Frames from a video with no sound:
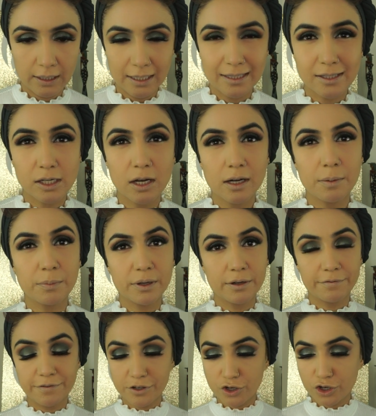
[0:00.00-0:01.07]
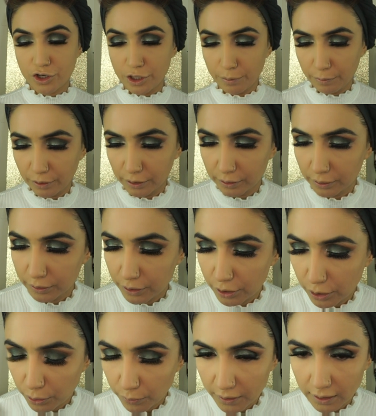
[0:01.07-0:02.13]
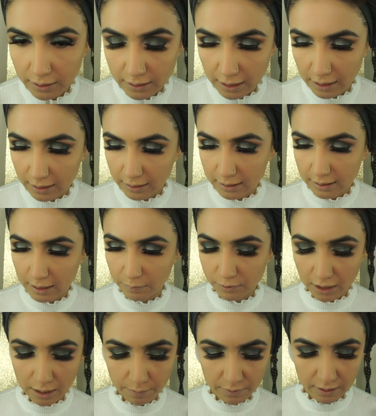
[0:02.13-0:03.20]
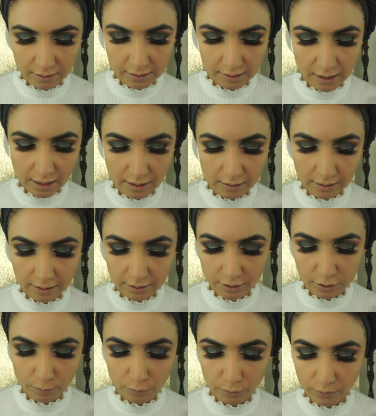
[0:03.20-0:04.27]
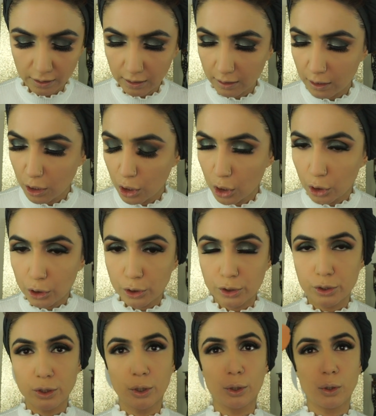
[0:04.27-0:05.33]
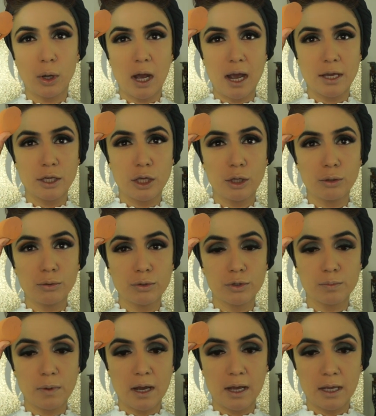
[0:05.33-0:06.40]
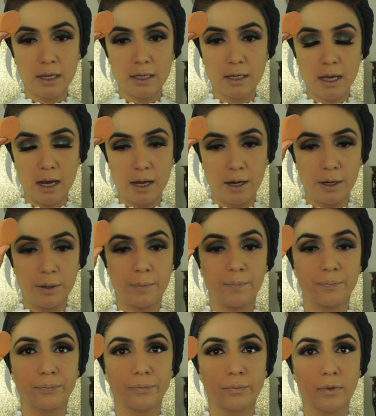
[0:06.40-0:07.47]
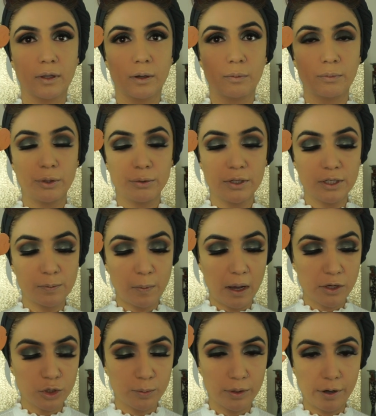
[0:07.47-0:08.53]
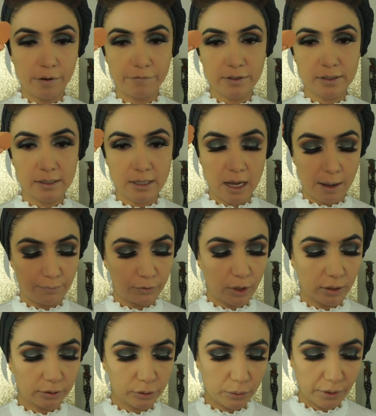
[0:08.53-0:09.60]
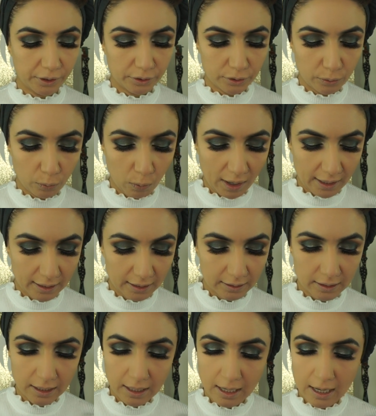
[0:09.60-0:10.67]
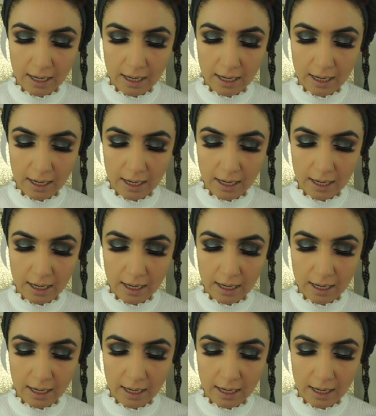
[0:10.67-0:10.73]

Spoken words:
It's got a bit of a shimmer to it, and at the same time it's kind of like smoothing. So I use my beauty sponge, but obviously I'm not going to wet it.